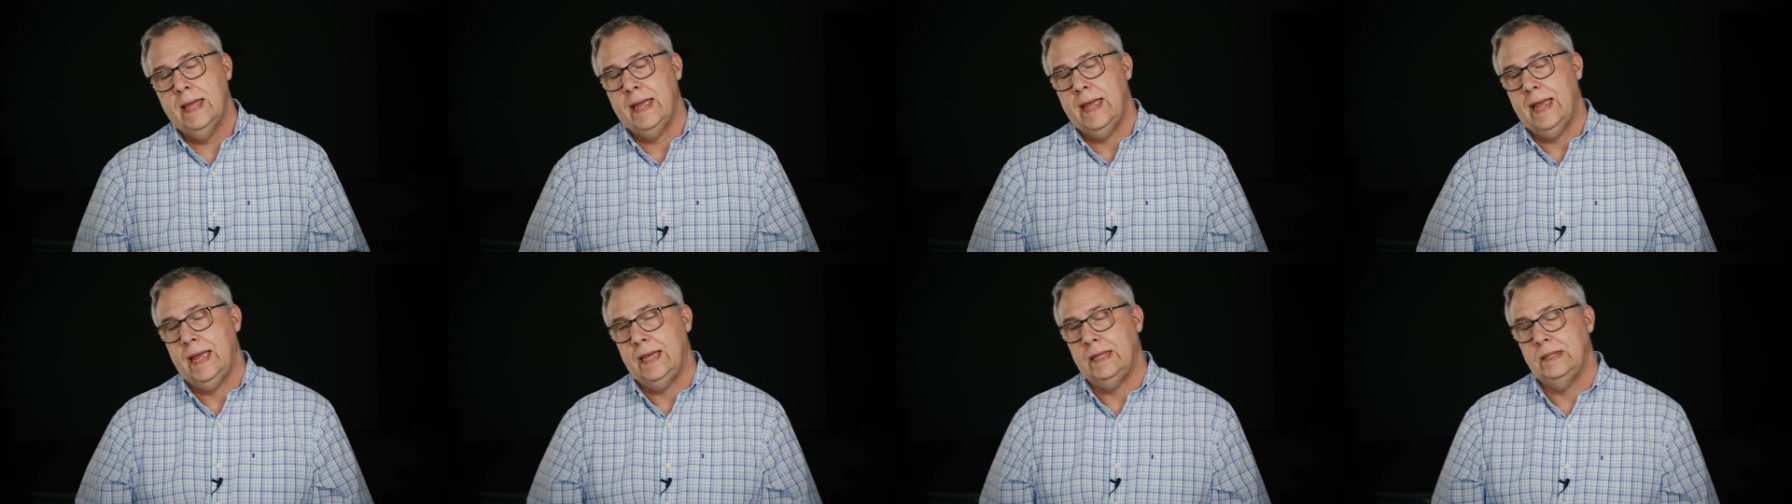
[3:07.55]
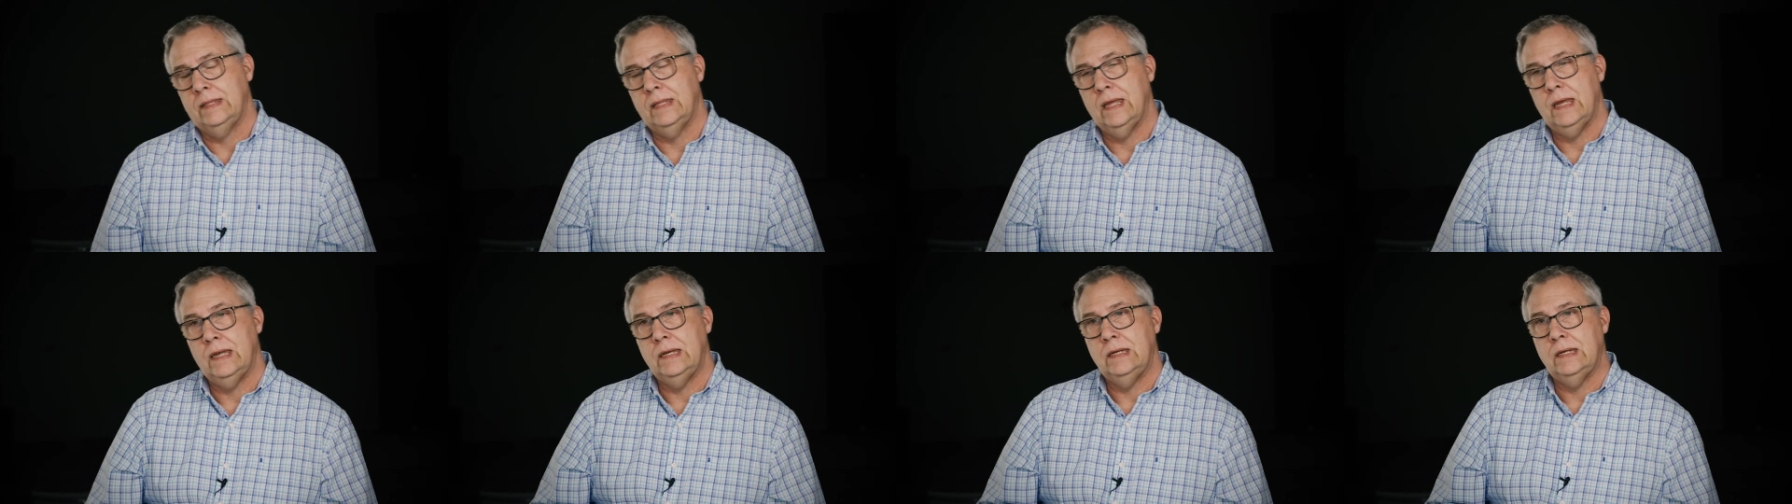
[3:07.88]

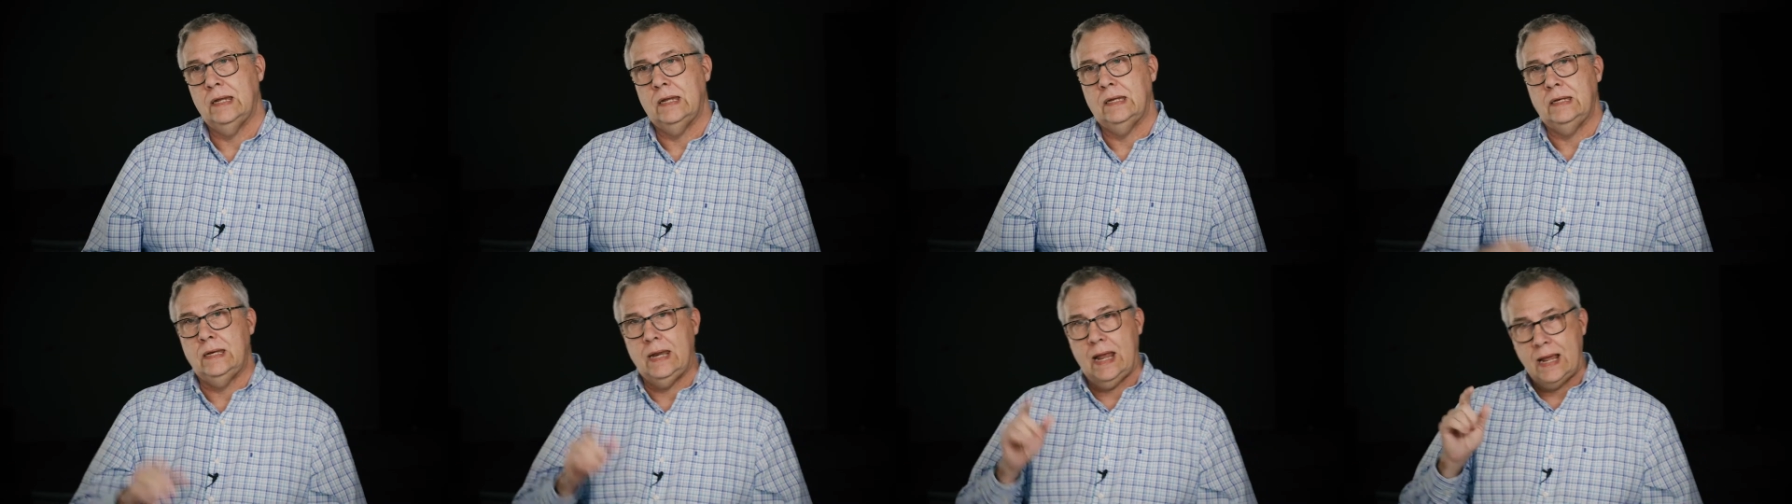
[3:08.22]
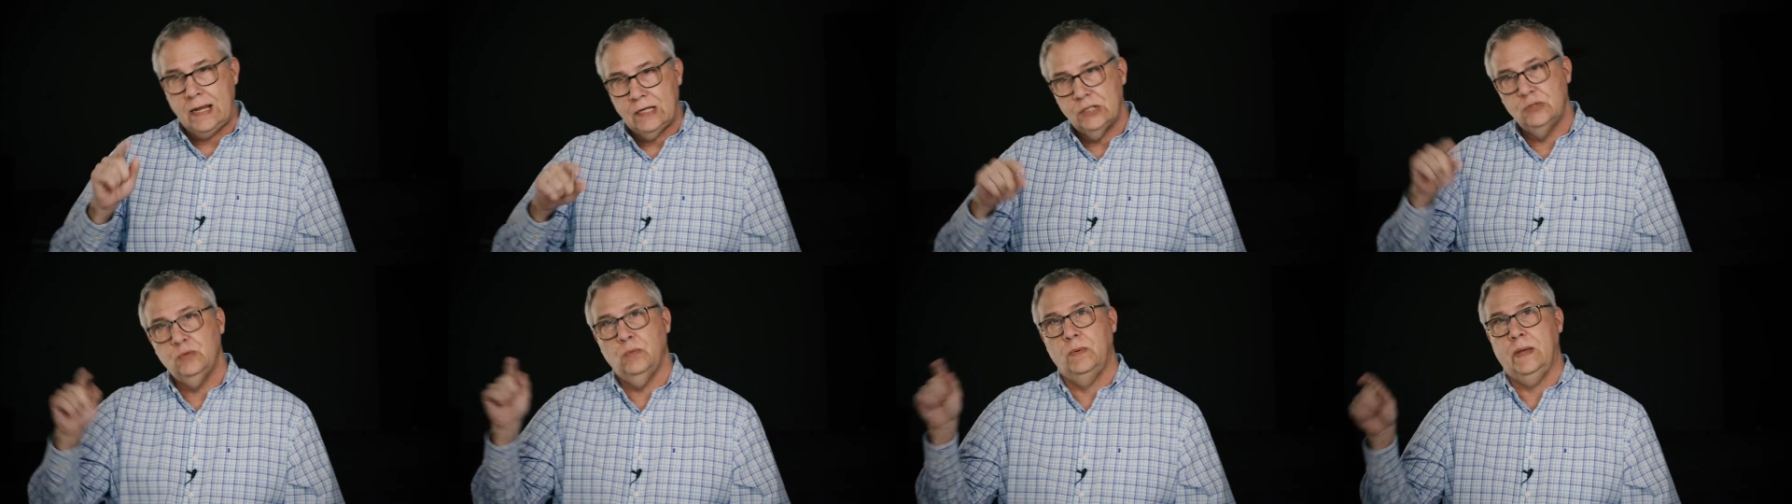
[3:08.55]
And then uh,
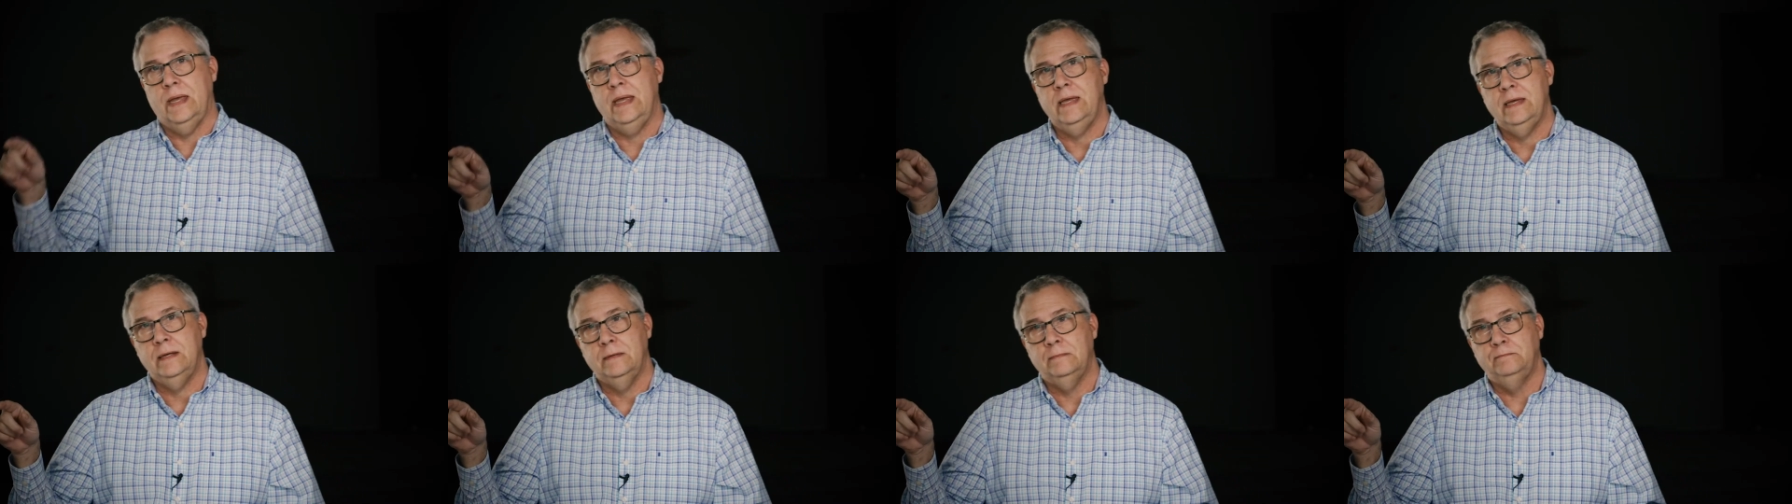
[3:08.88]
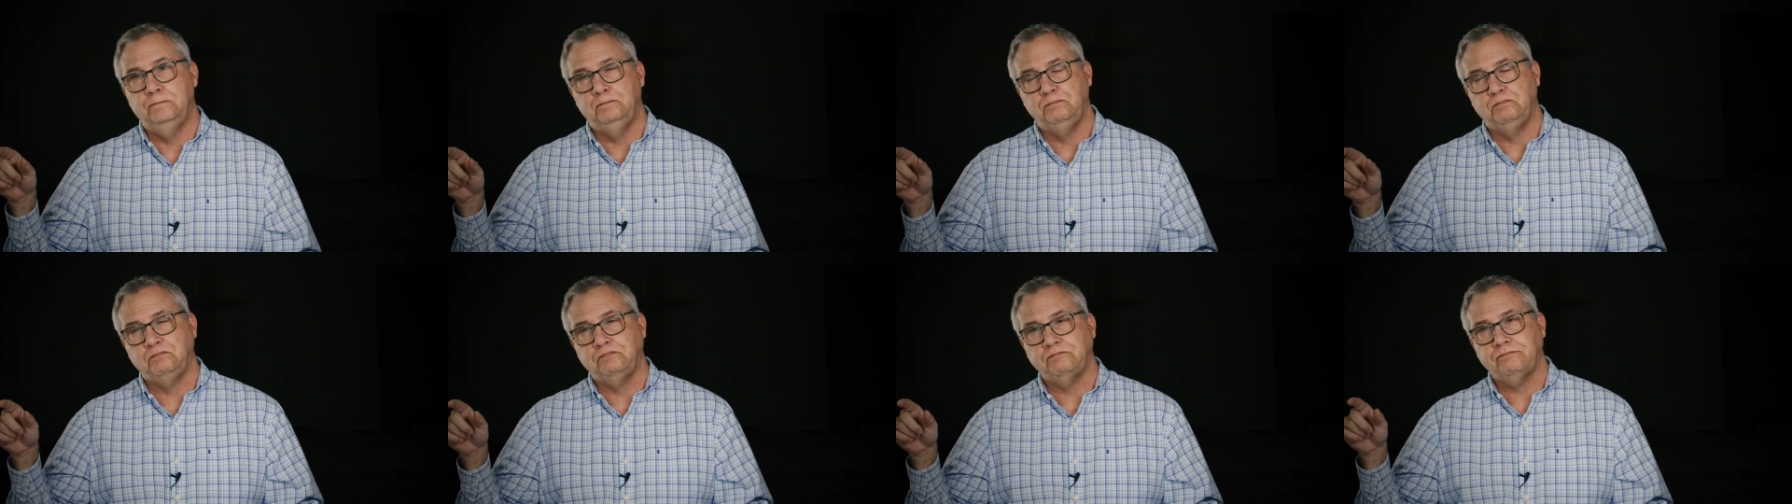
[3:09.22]
next week,
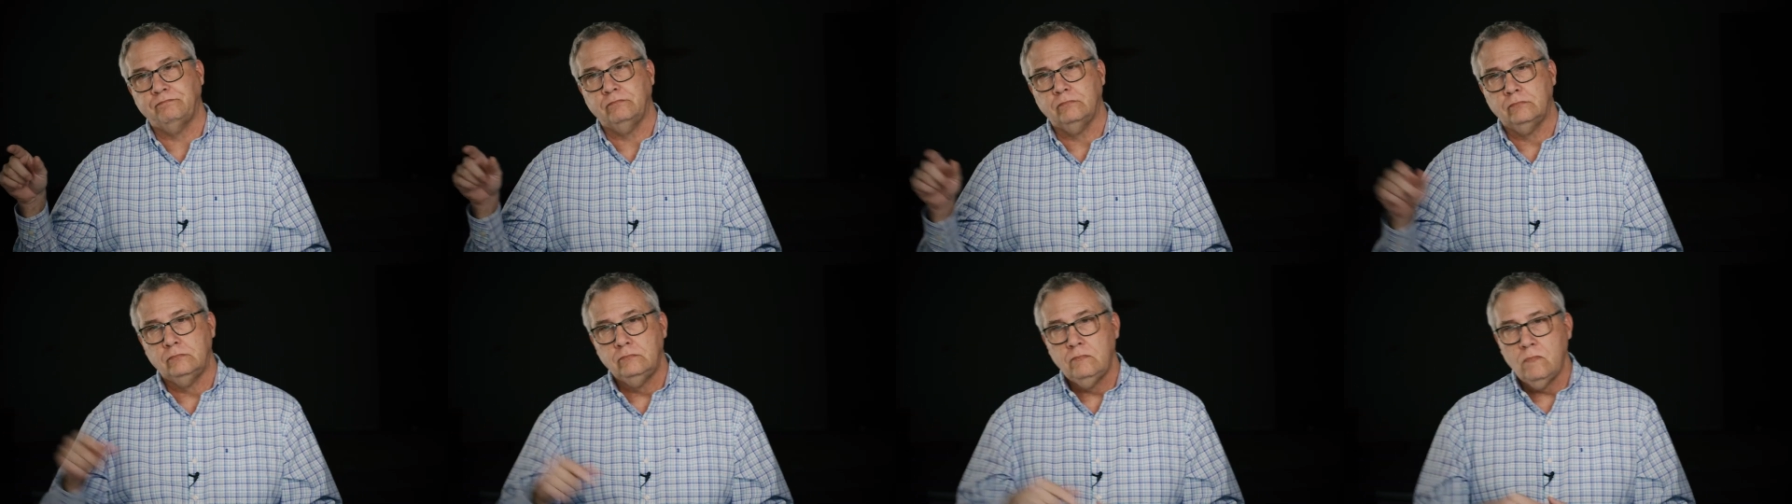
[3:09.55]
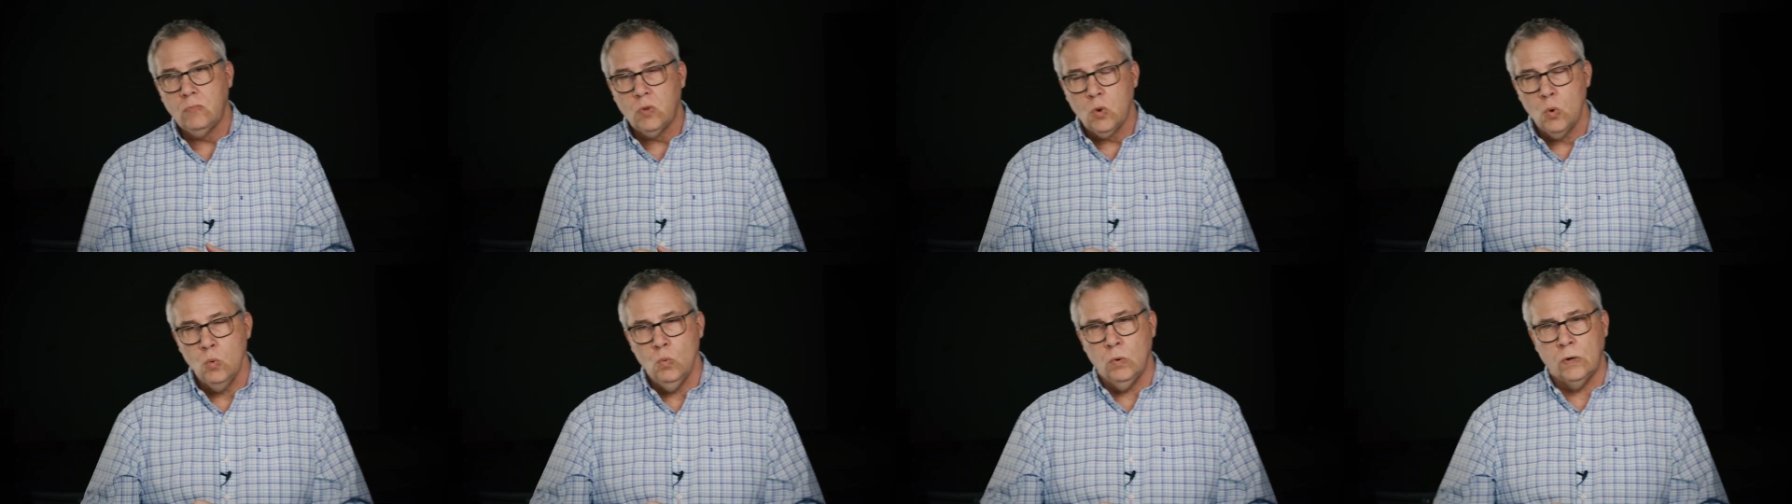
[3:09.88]

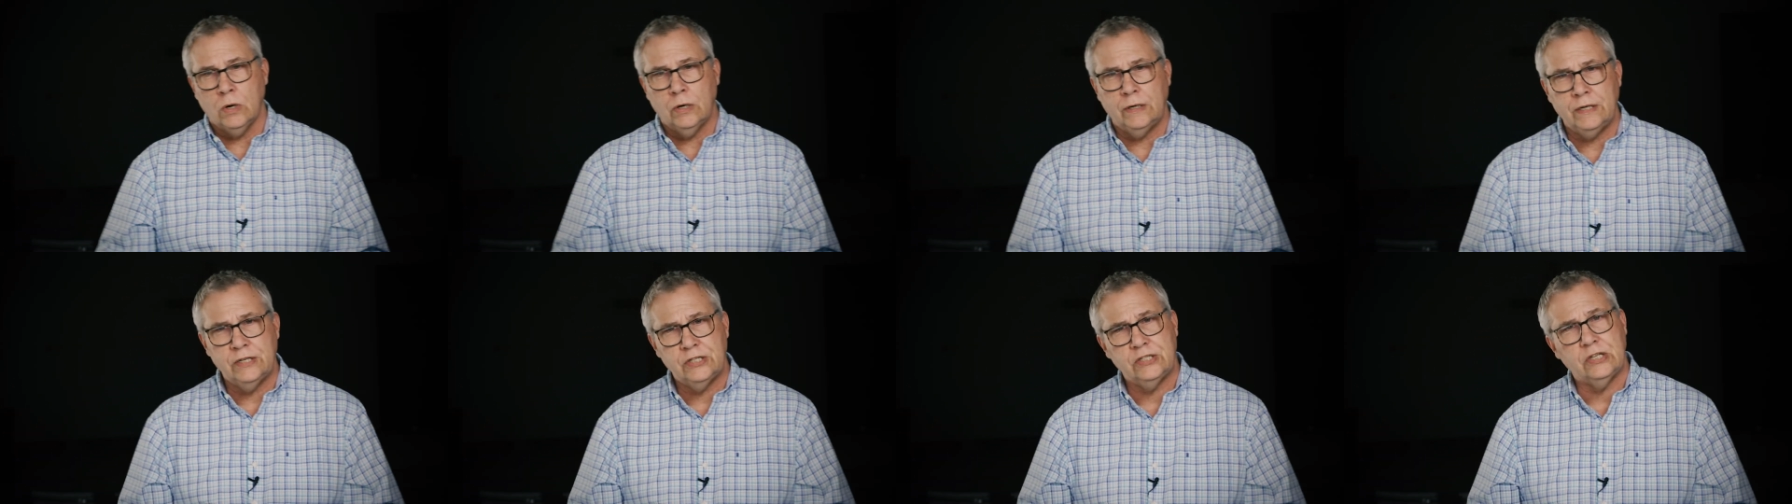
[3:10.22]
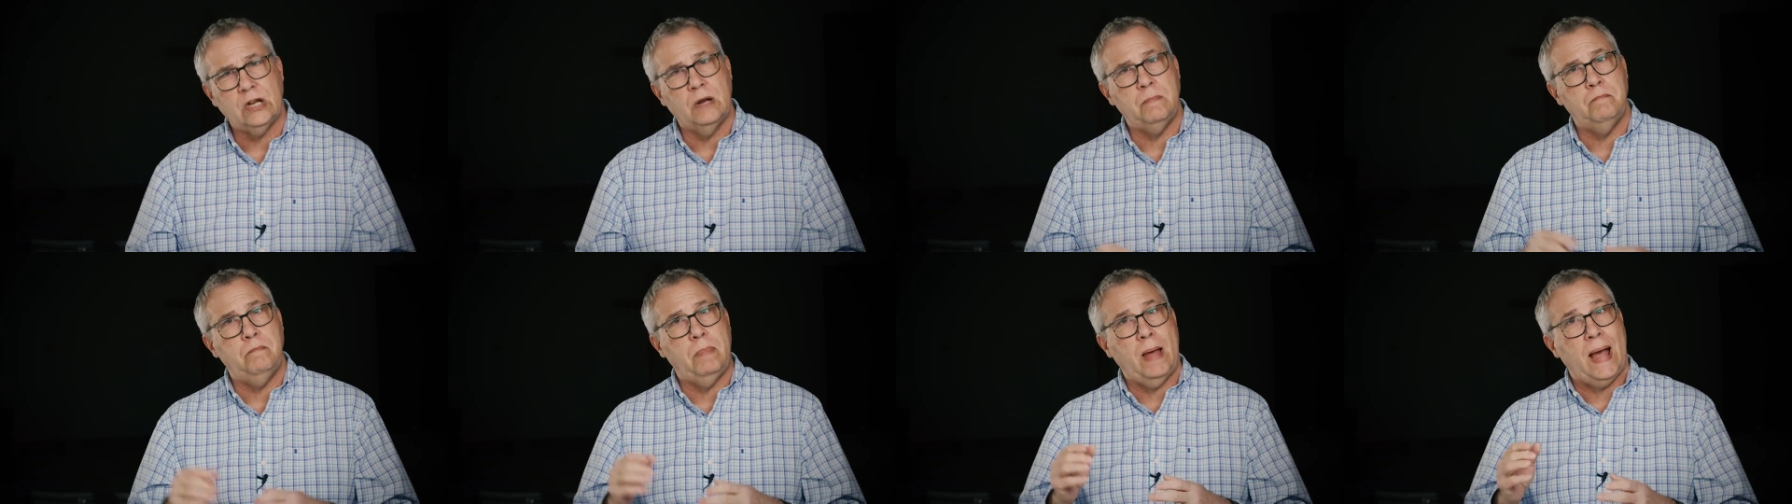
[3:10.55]
we're going to
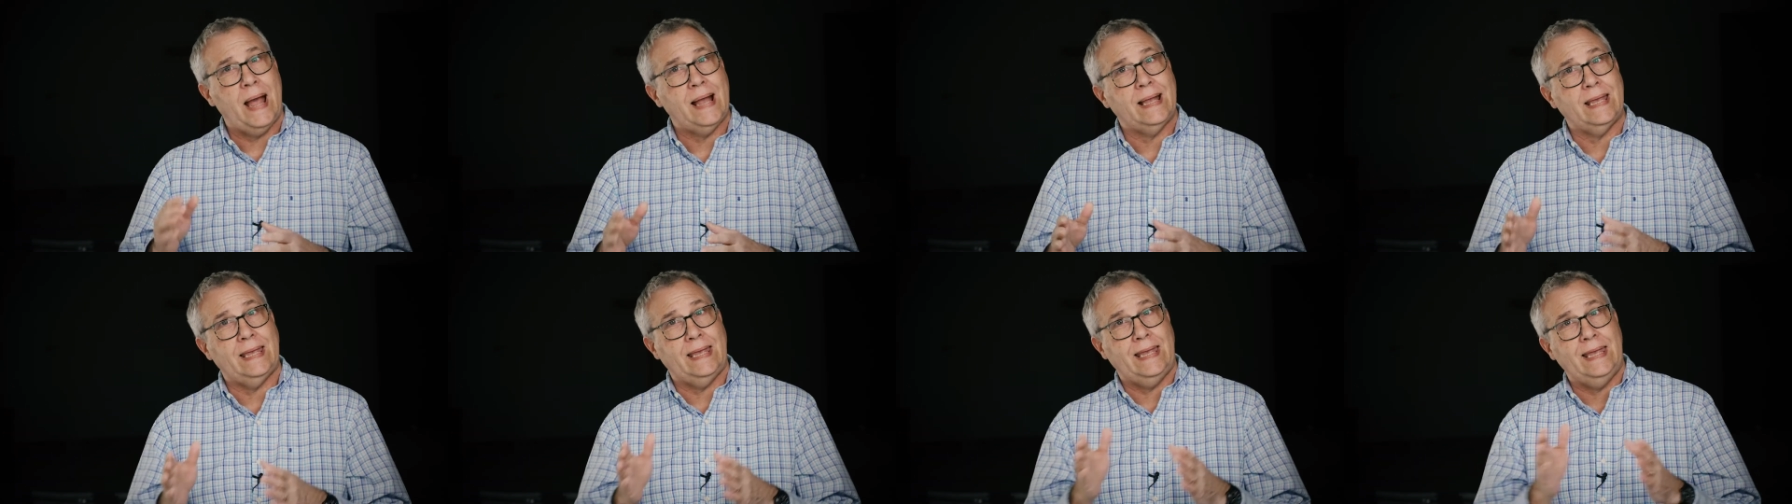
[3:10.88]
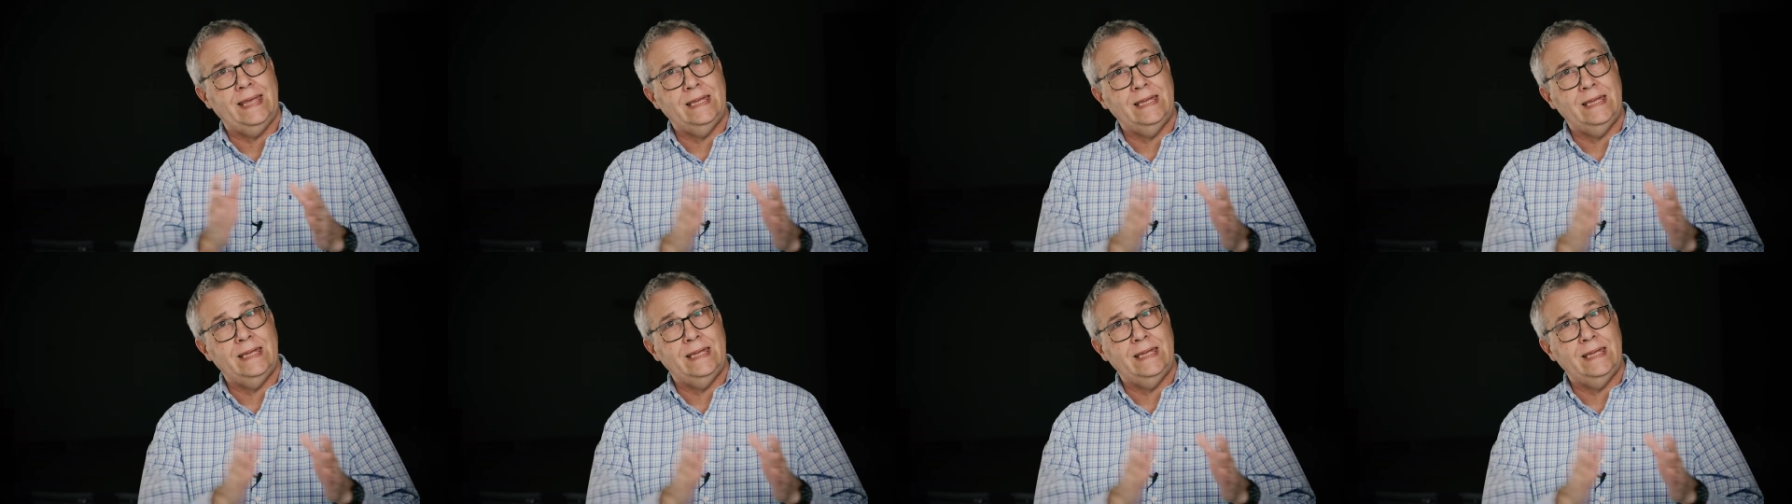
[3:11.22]
start back